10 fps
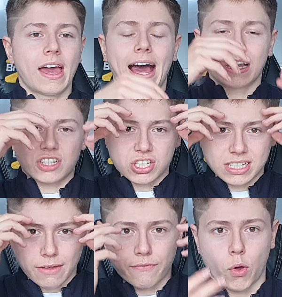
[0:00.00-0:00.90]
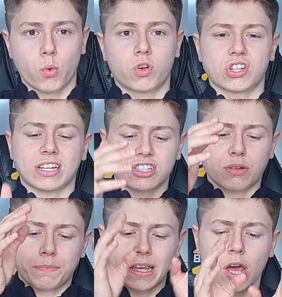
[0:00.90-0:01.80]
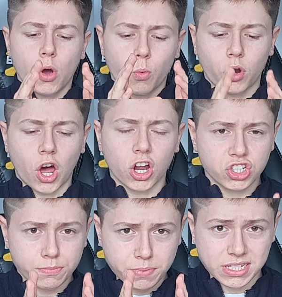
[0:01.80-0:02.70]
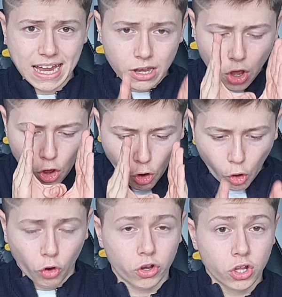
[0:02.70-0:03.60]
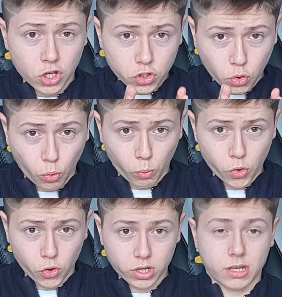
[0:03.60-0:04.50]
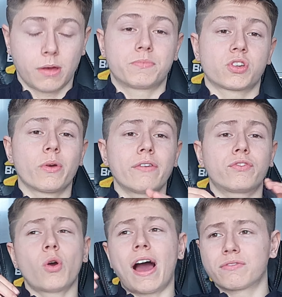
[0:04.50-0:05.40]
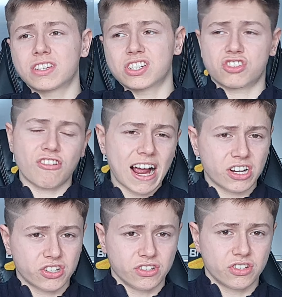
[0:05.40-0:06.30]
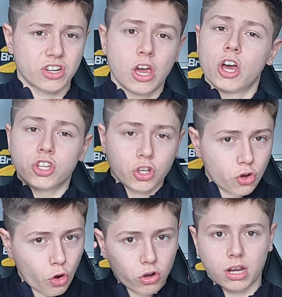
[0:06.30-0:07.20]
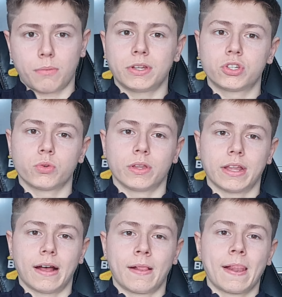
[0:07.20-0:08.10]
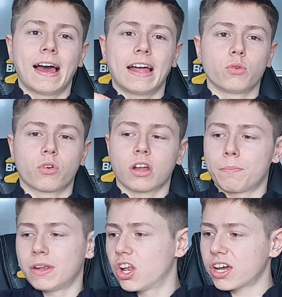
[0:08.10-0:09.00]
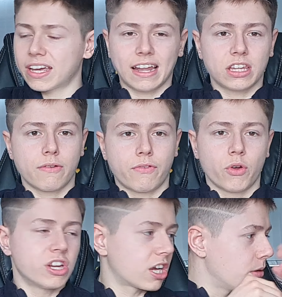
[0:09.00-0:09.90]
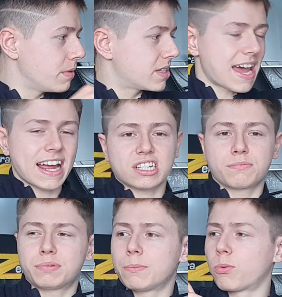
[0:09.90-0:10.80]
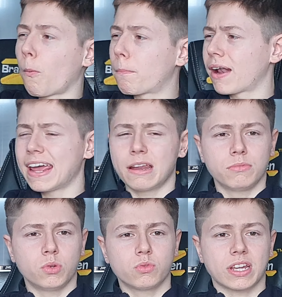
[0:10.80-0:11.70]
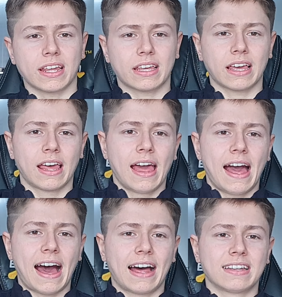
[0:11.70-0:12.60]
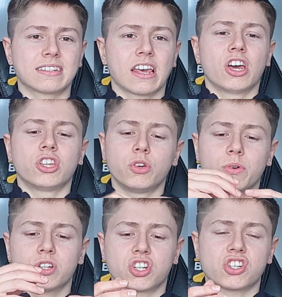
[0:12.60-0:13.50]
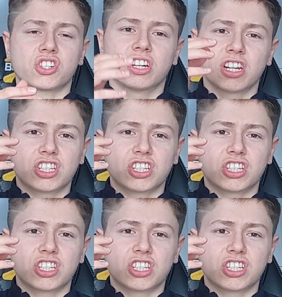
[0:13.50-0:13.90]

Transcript: and to stay focused and to be 100% on your work. So if you have distractions, you're not going to be doing that. And you're going to be looking at your phone, you're going to be texting people, playing music, and you are just going to